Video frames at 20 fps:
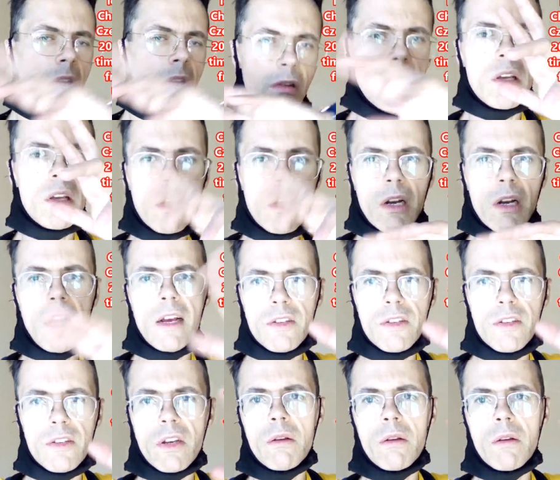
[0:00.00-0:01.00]
like a
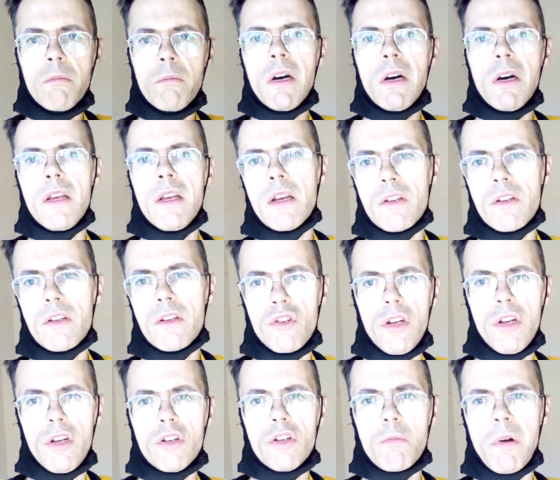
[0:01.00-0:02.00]
classic money
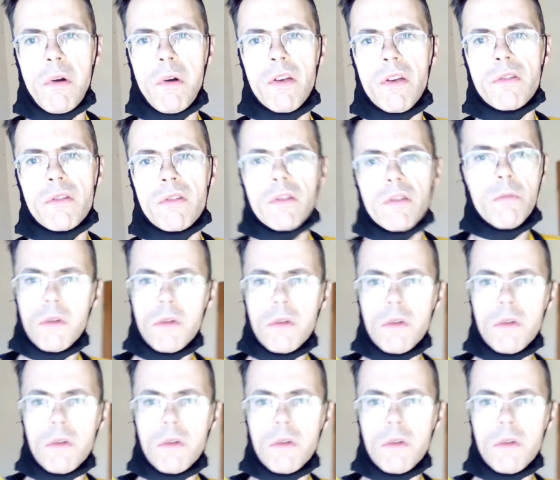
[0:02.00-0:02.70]
exchange place. You would